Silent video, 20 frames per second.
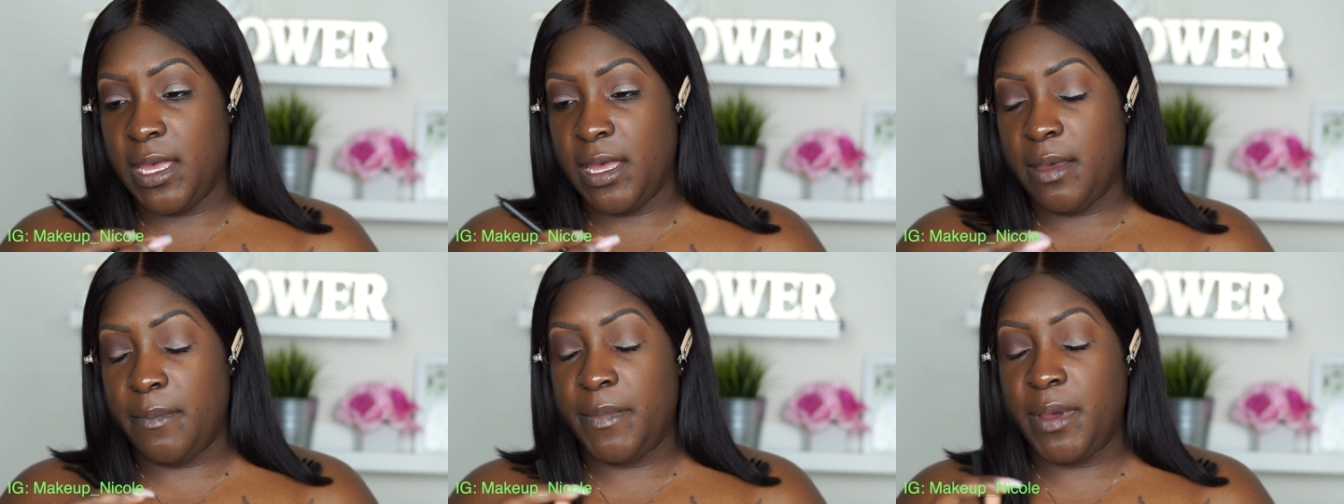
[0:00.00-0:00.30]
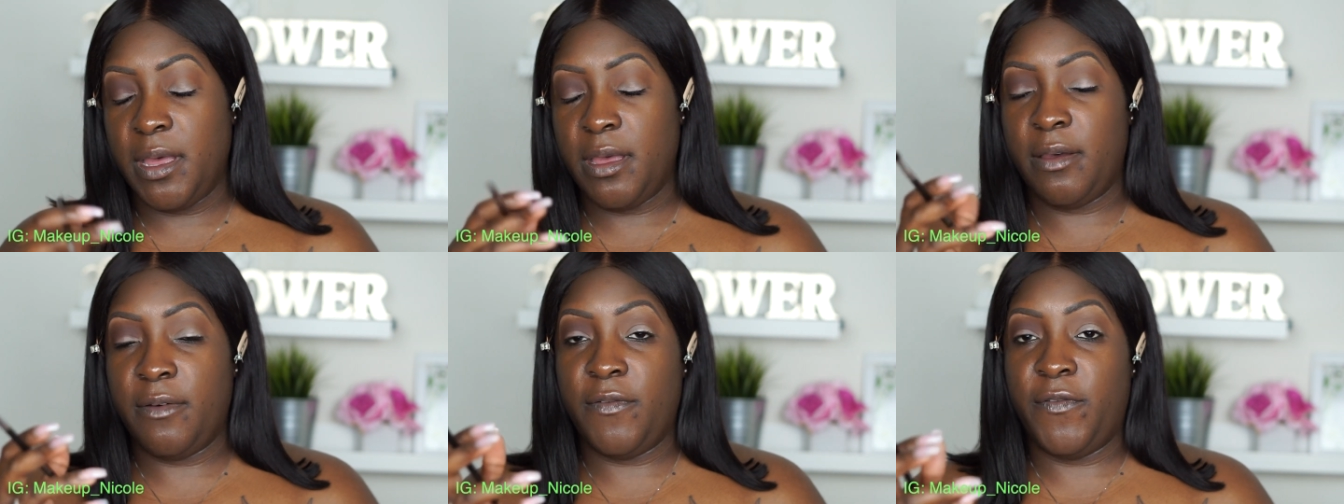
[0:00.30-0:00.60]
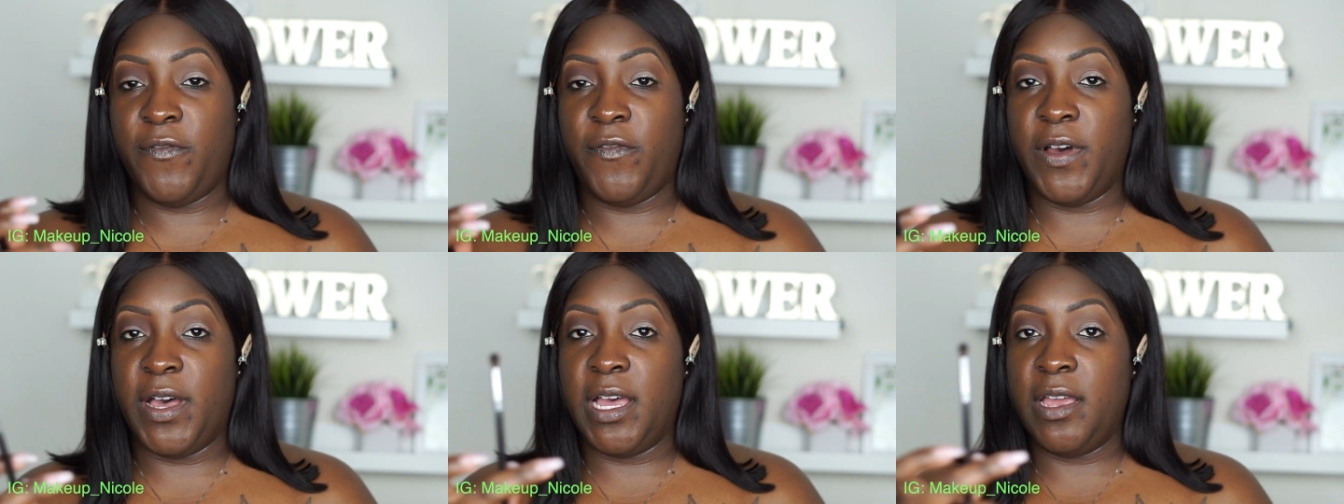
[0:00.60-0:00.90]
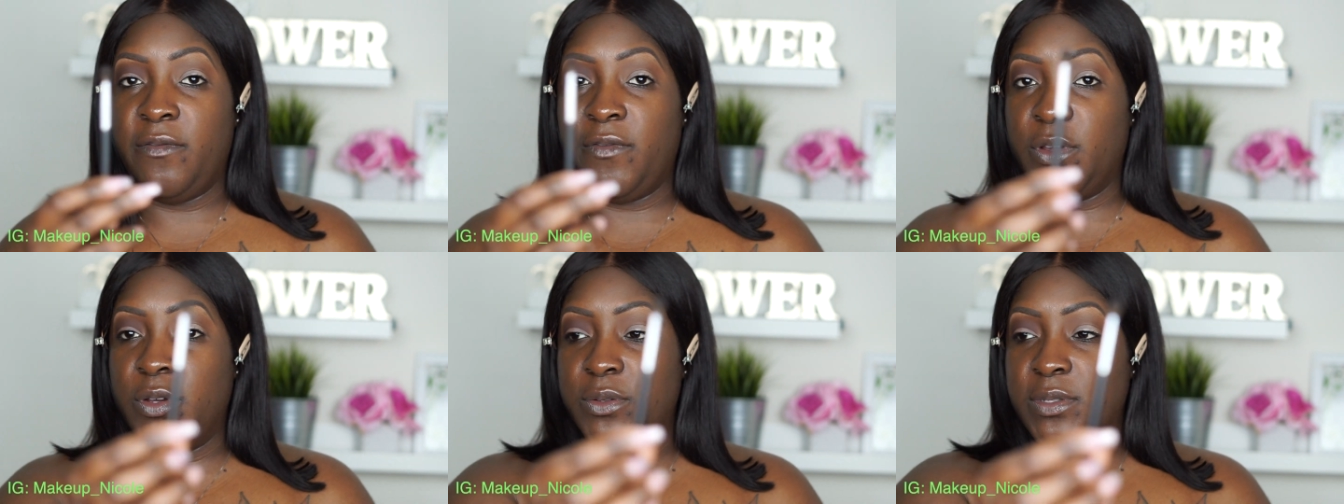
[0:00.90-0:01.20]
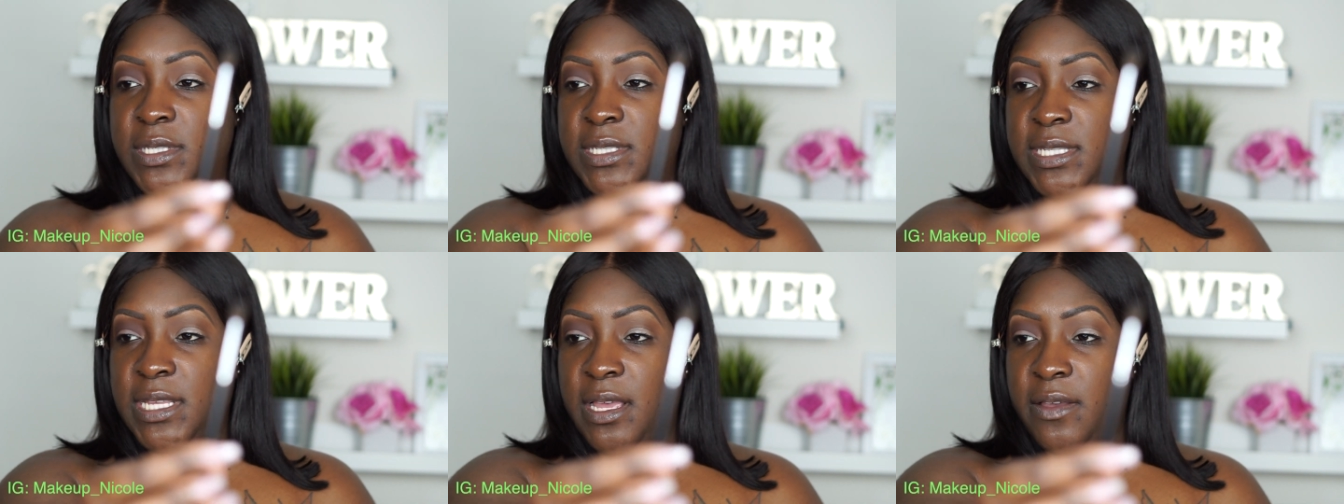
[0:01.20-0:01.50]

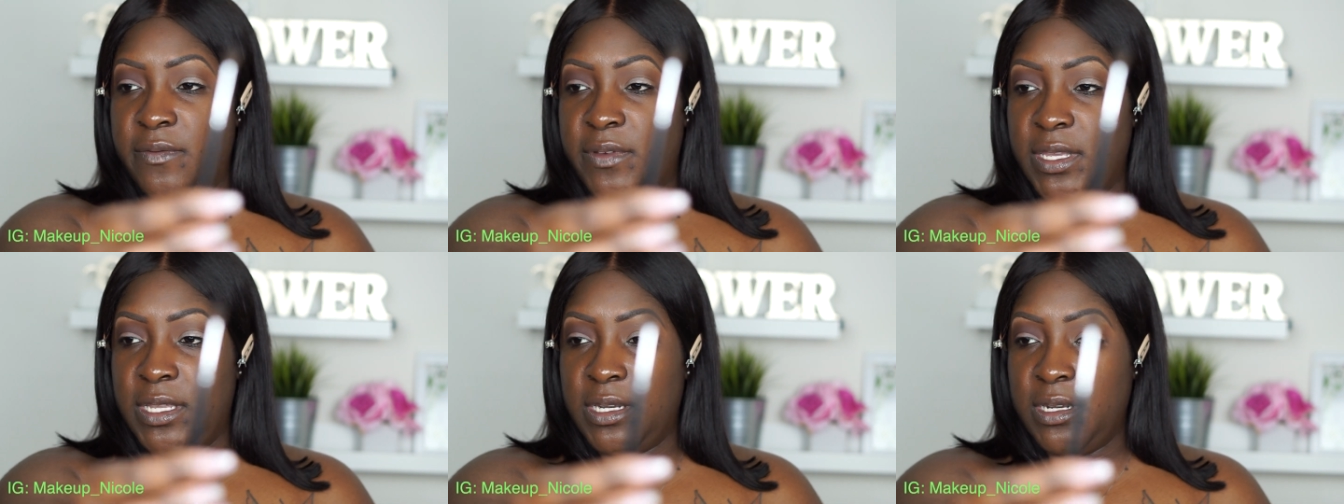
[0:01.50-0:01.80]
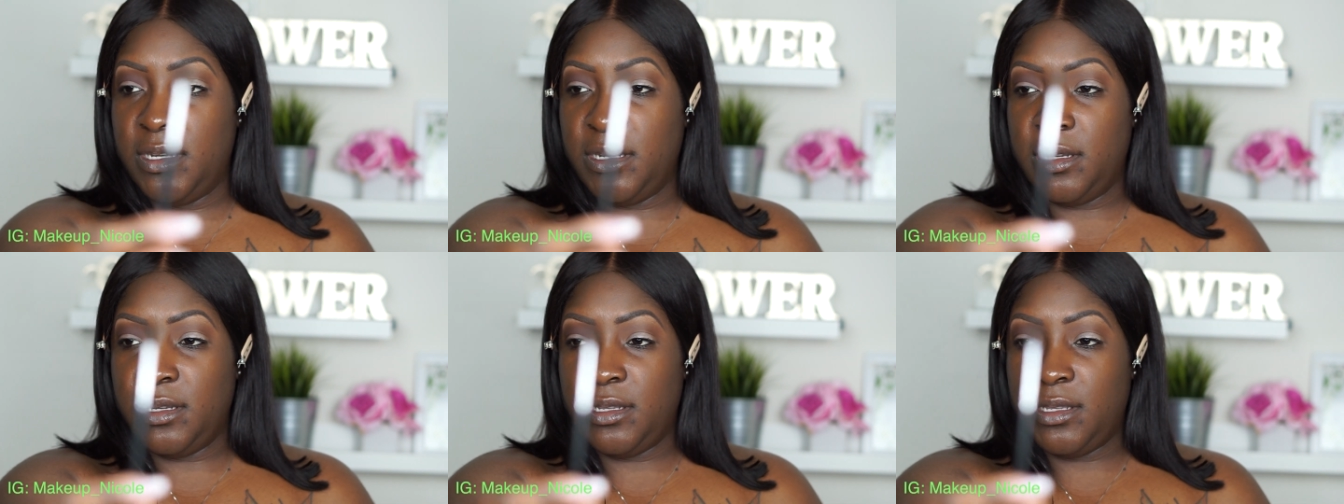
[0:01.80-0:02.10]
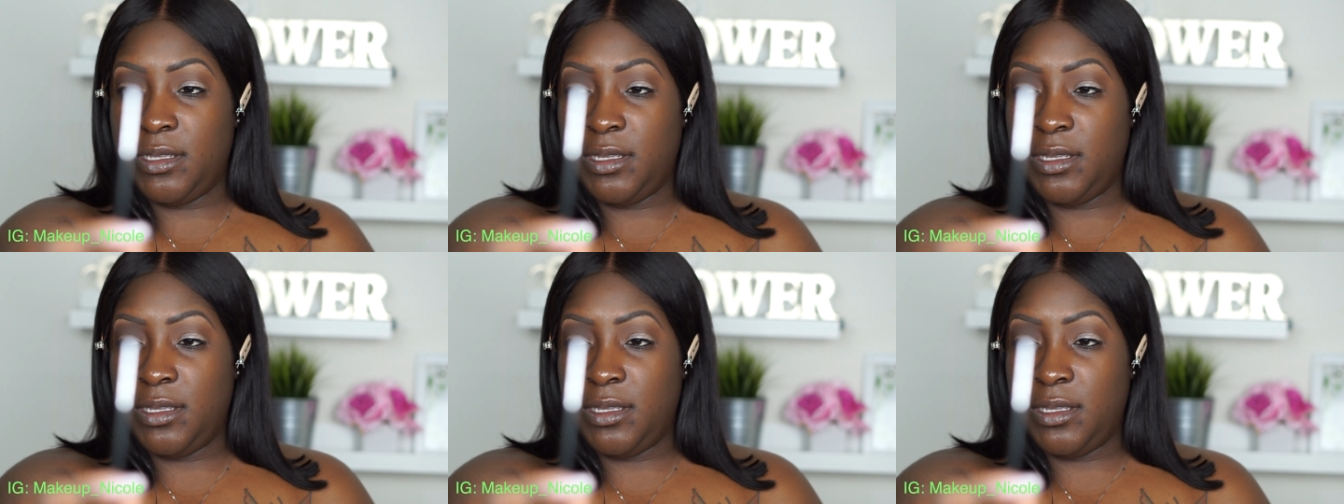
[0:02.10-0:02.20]
M507.